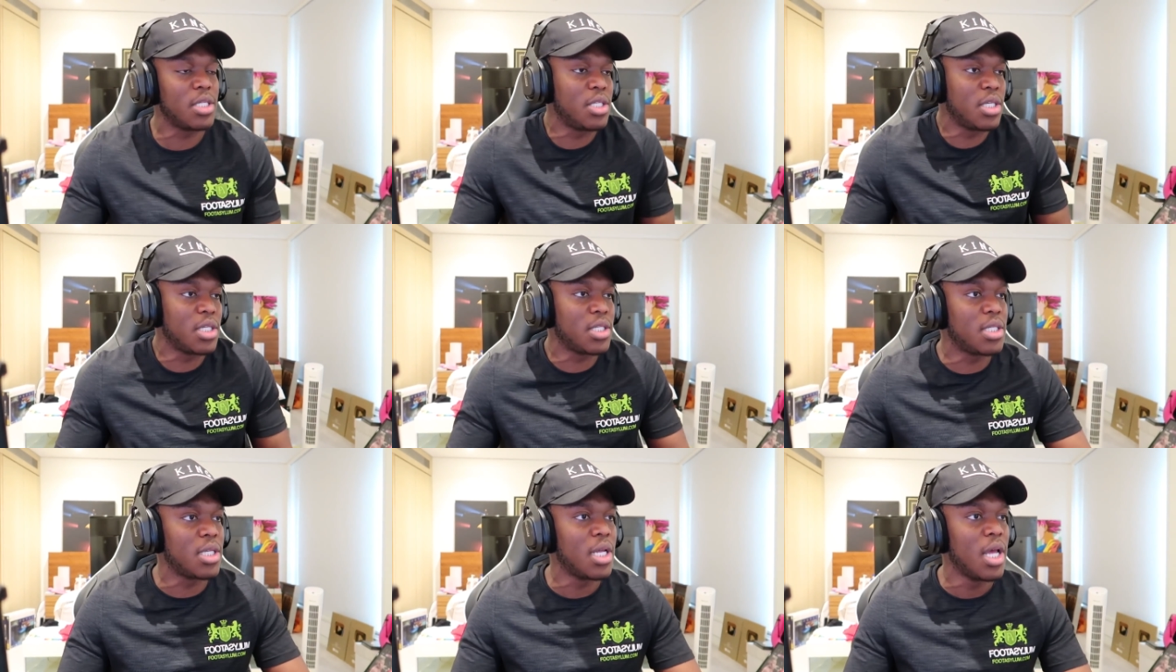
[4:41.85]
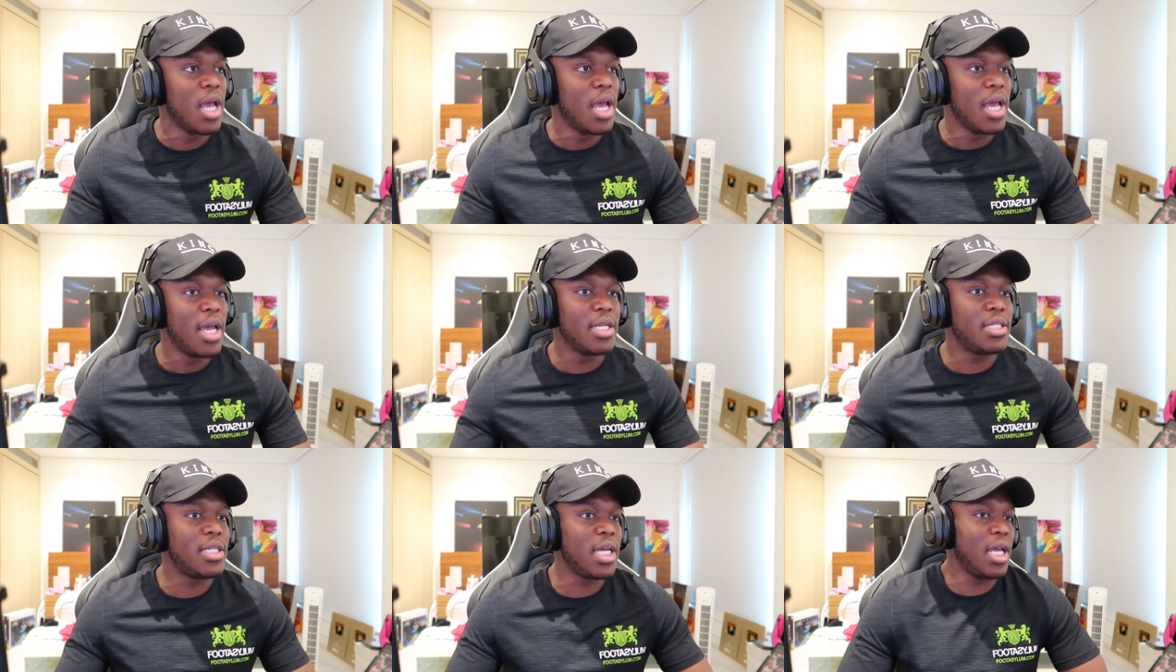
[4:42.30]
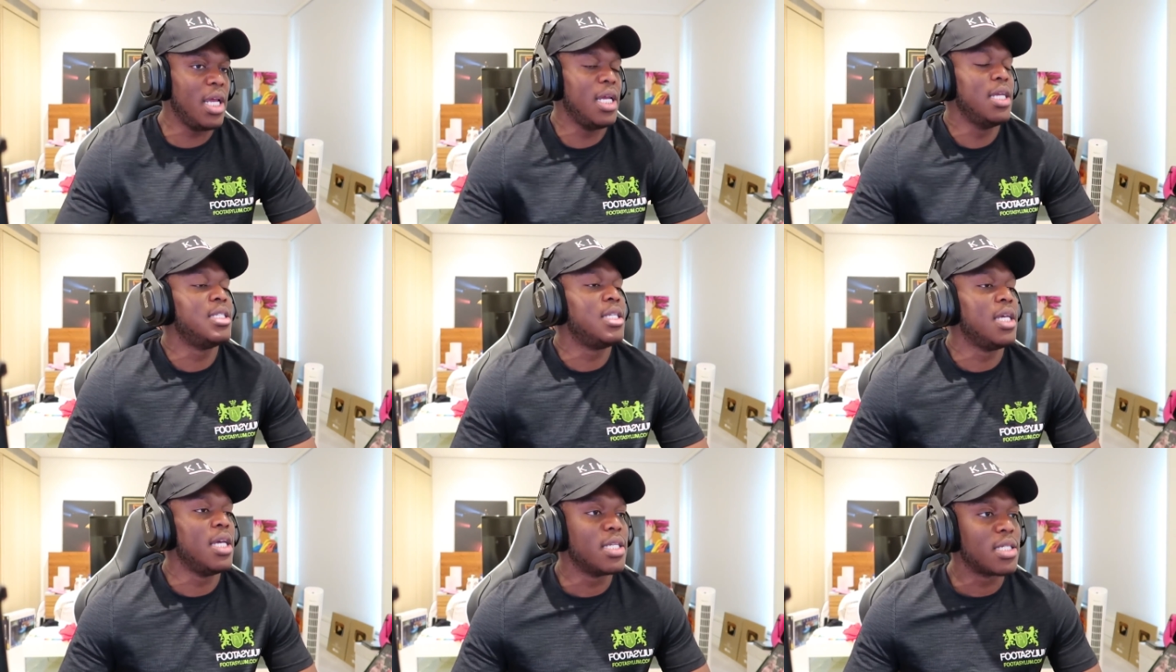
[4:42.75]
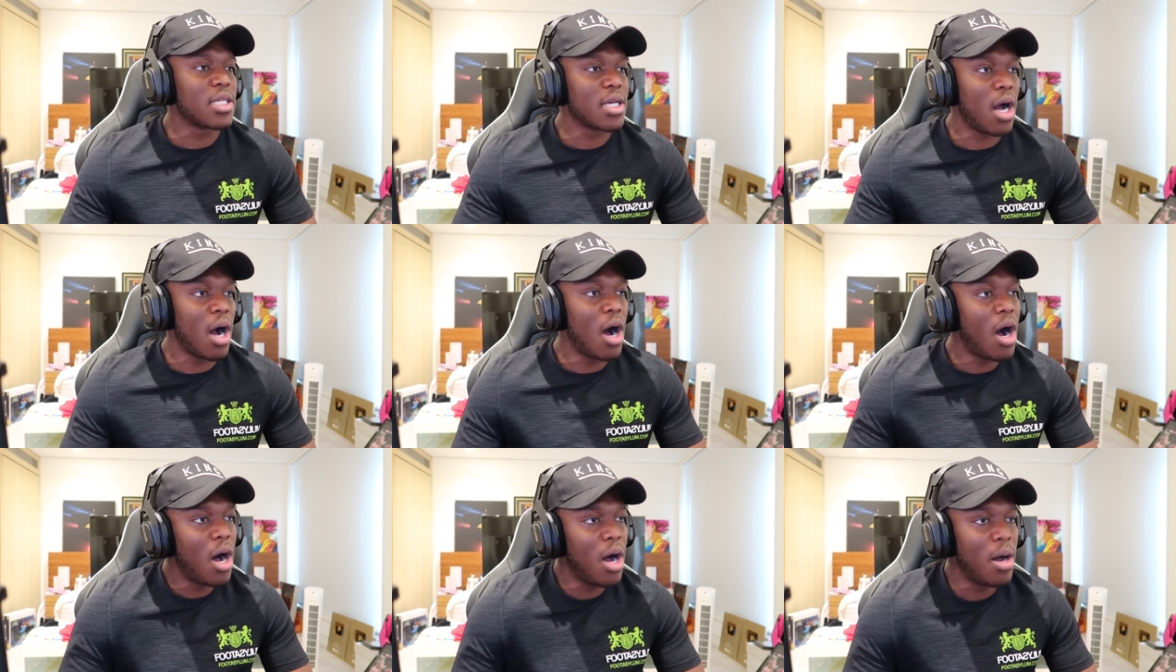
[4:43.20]
It's just, it's easy, it's
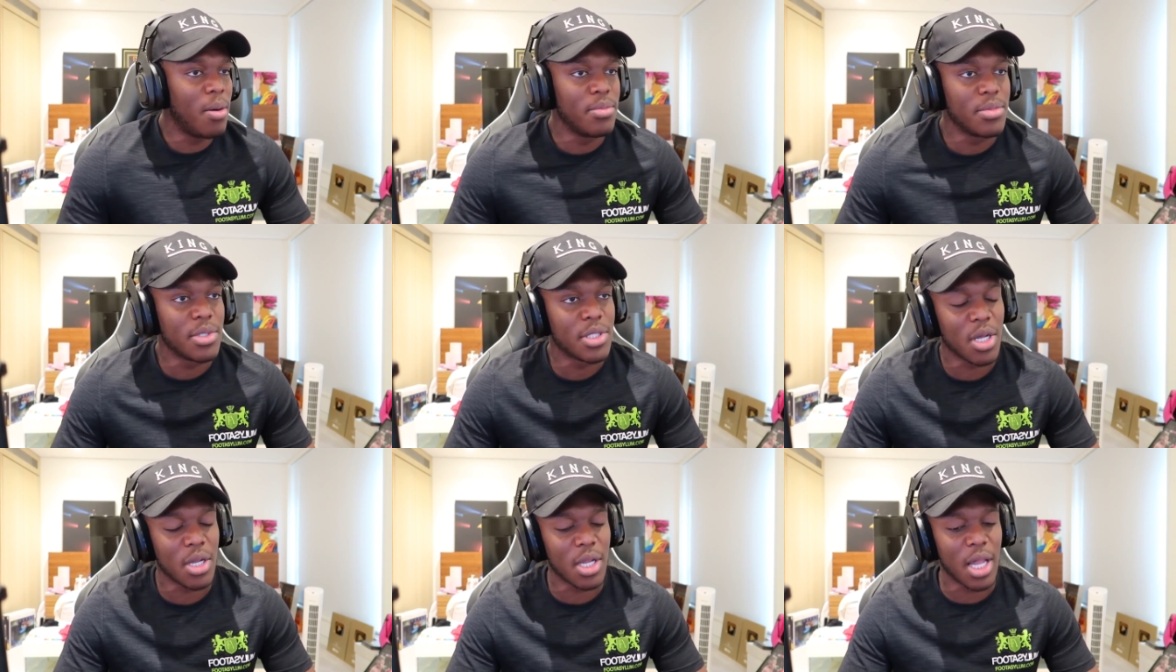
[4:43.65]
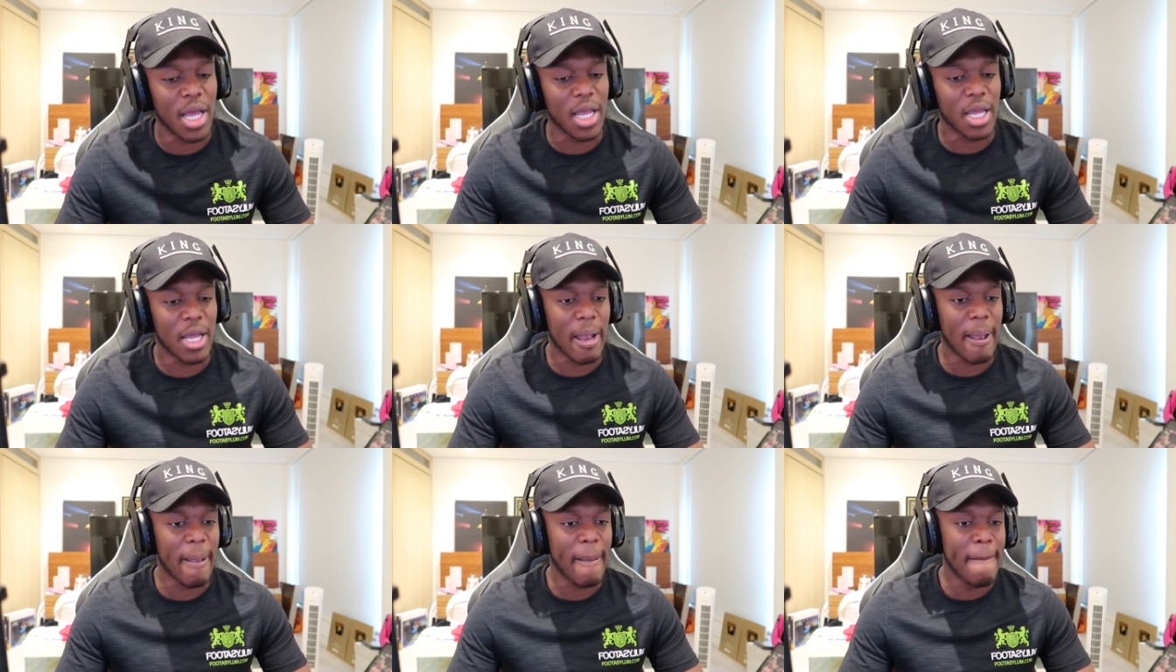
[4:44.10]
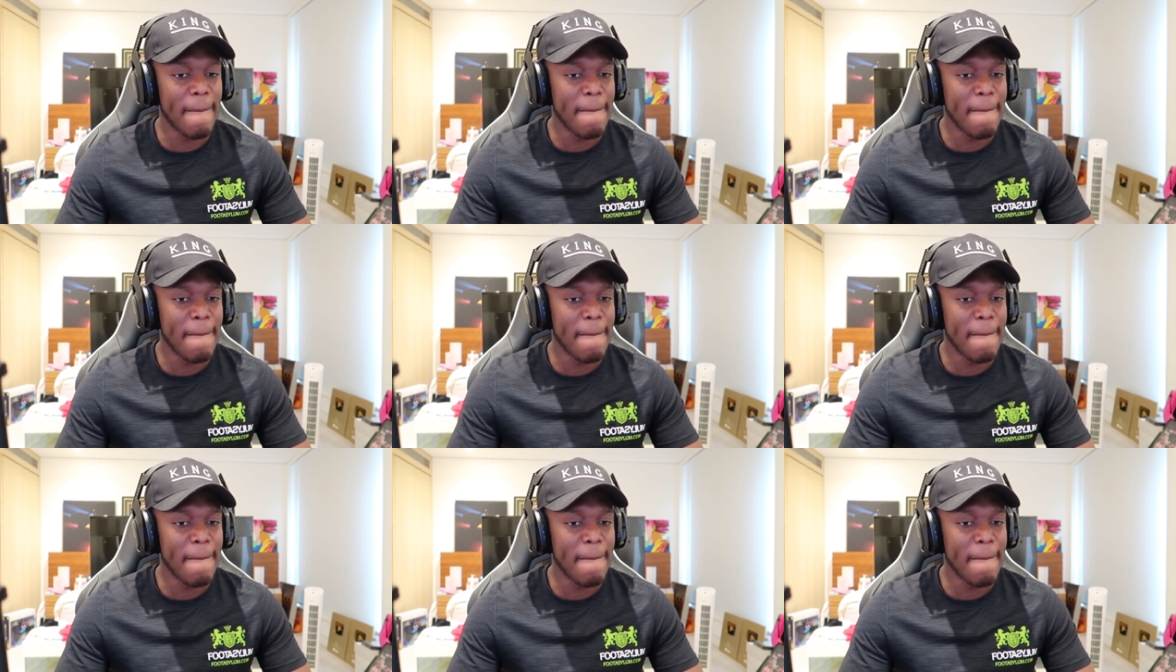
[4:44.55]
calm. So like,